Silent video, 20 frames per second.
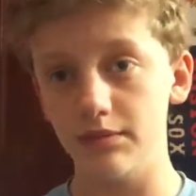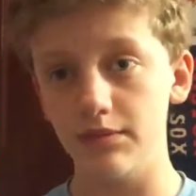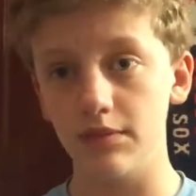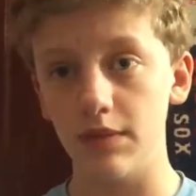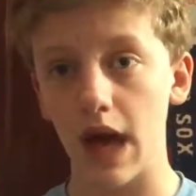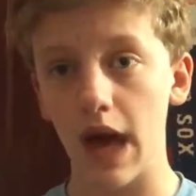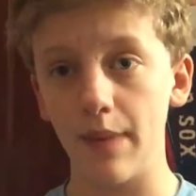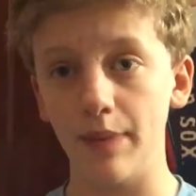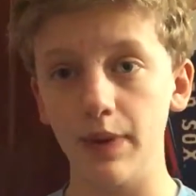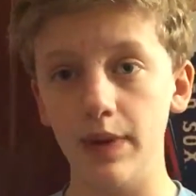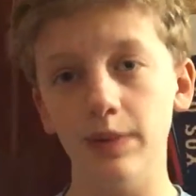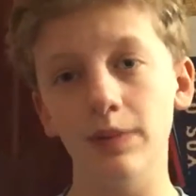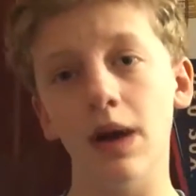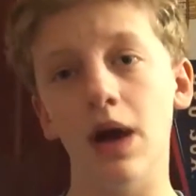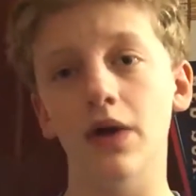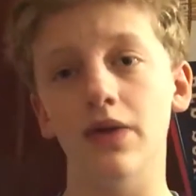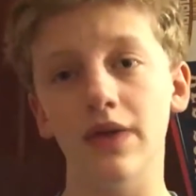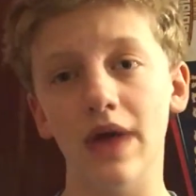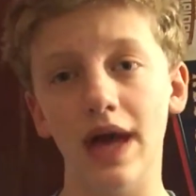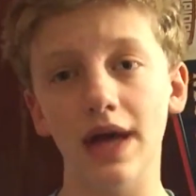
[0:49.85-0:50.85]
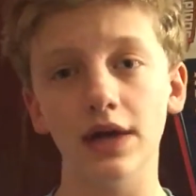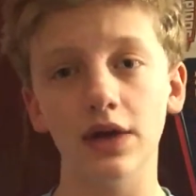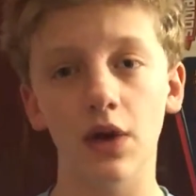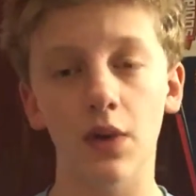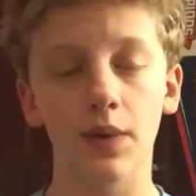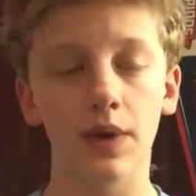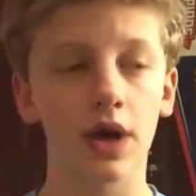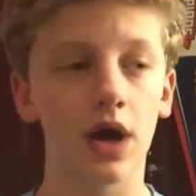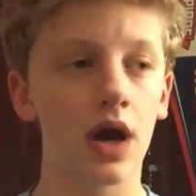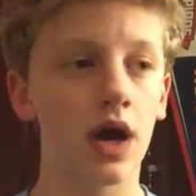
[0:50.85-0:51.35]
Happy about that
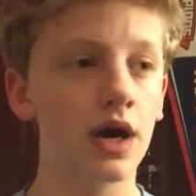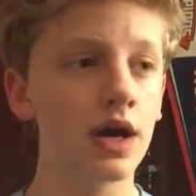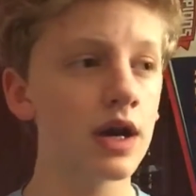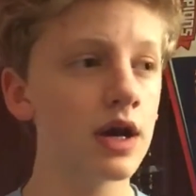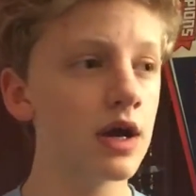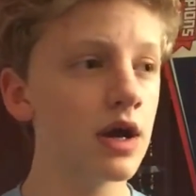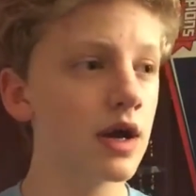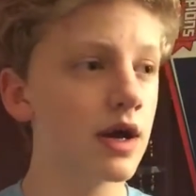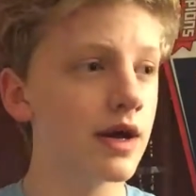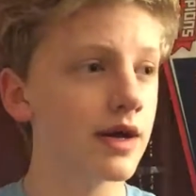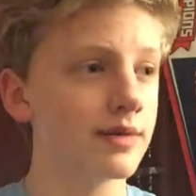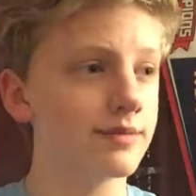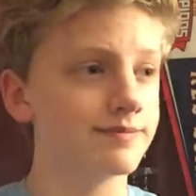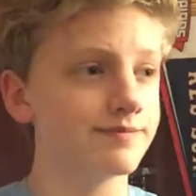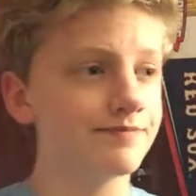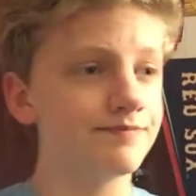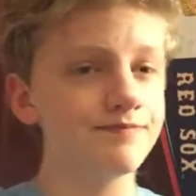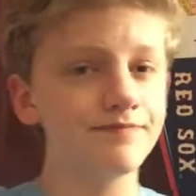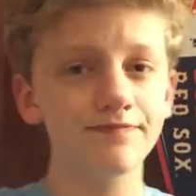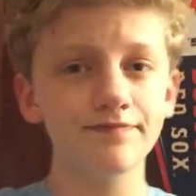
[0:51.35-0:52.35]
going on.